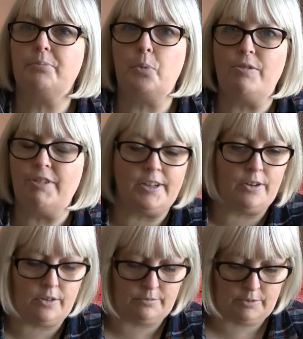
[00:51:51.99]
weave in
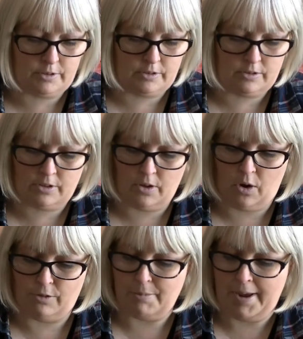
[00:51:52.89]

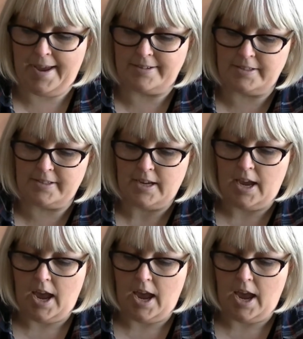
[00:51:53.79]
all of my ends,